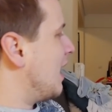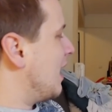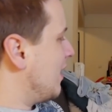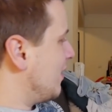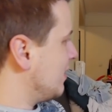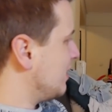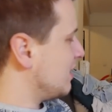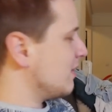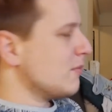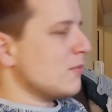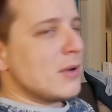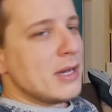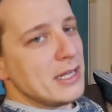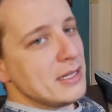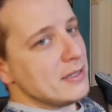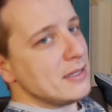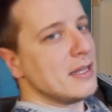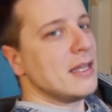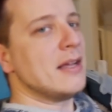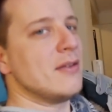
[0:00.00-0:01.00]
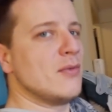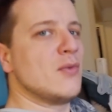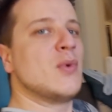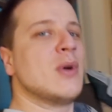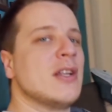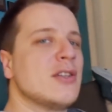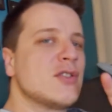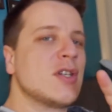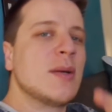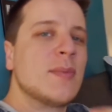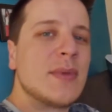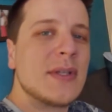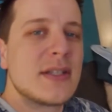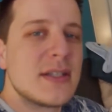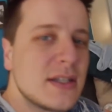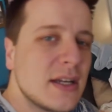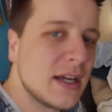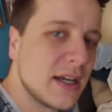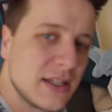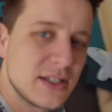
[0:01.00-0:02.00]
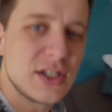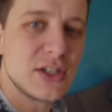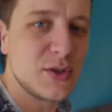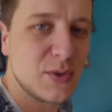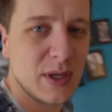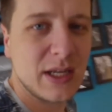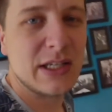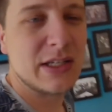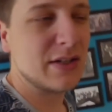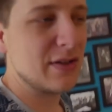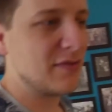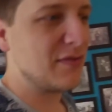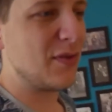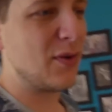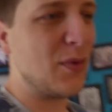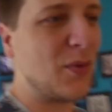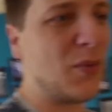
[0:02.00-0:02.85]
How did, wait, we interrupt this situation for